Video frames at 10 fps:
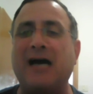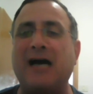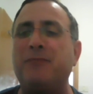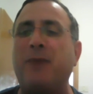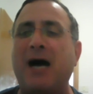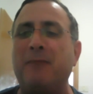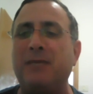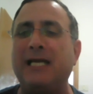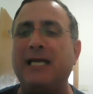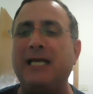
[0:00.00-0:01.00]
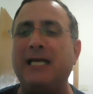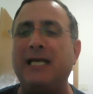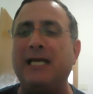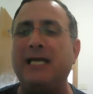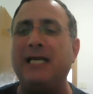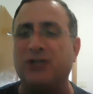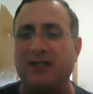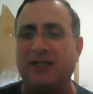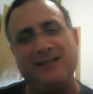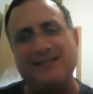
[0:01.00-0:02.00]
pa'ami lo bayam sheli. It
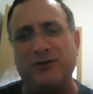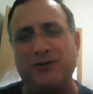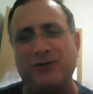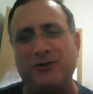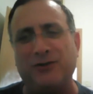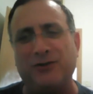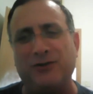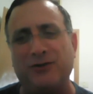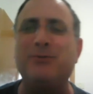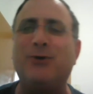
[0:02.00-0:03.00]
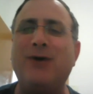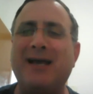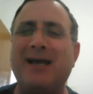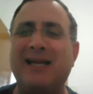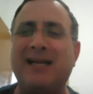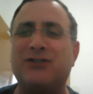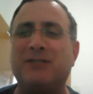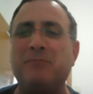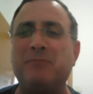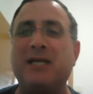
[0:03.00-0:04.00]
sounds better in Hebrew. In English, it
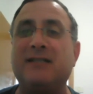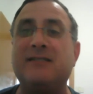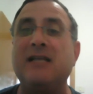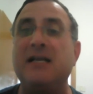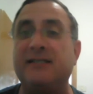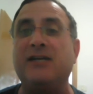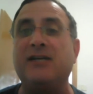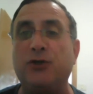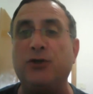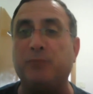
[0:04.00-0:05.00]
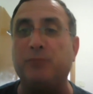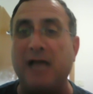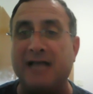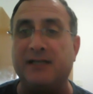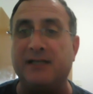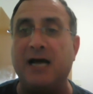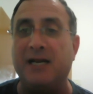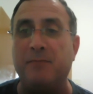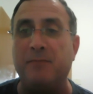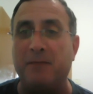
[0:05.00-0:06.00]
means single-use plastic not in
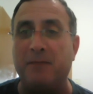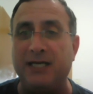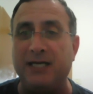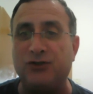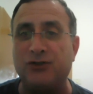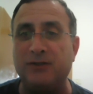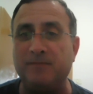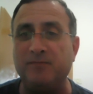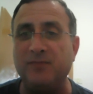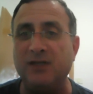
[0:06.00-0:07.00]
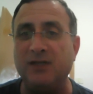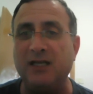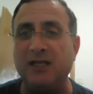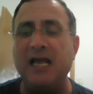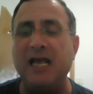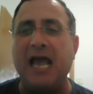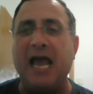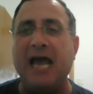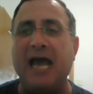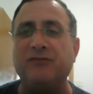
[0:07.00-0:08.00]
my beach.
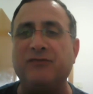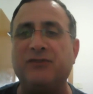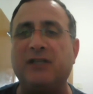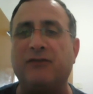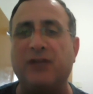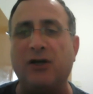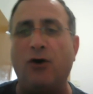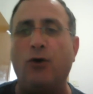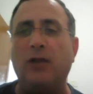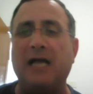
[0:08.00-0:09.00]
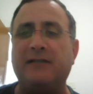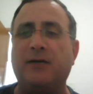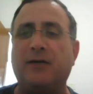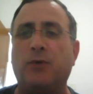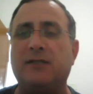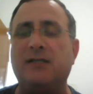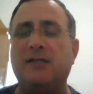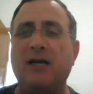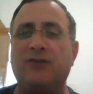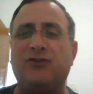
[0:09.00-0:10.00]
And the whole idea was
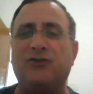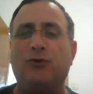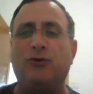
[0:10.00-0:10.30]
to